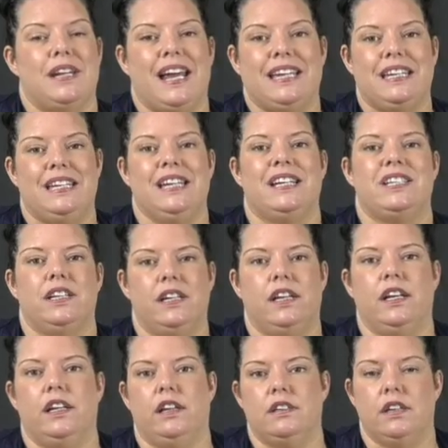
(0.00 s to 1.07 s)
that I kicked it
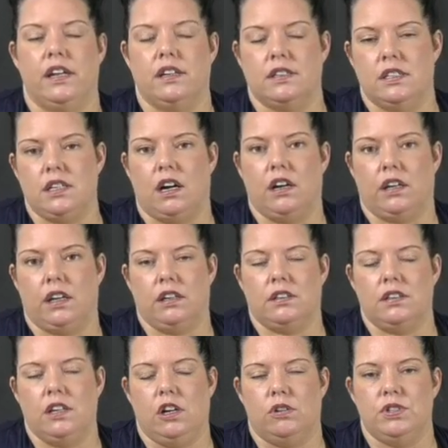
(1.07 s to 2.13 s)
in and started,
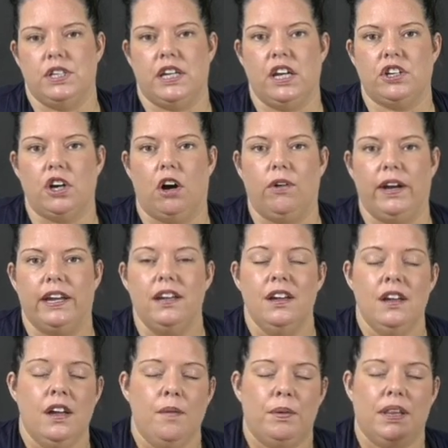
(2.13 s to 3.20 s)
to get going.
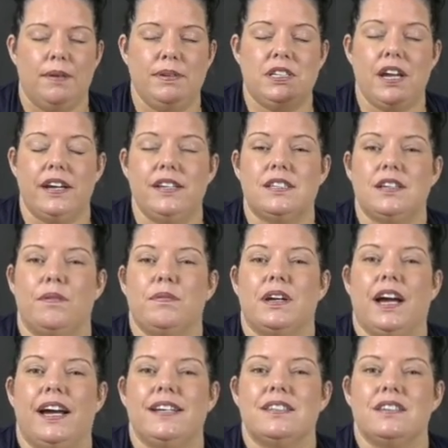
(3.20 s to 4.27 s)
But let me tell you something,
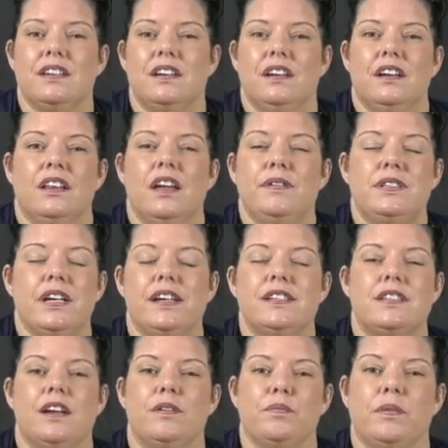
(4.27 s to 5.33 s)
guys. Let me tell you
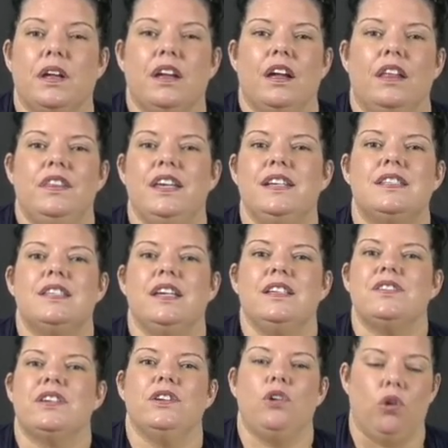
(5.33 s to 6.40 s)
something. These
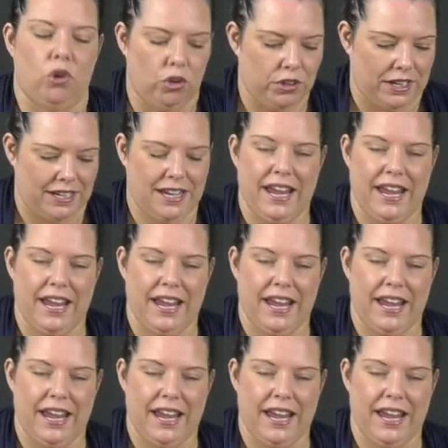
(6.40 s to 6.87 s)
things can hold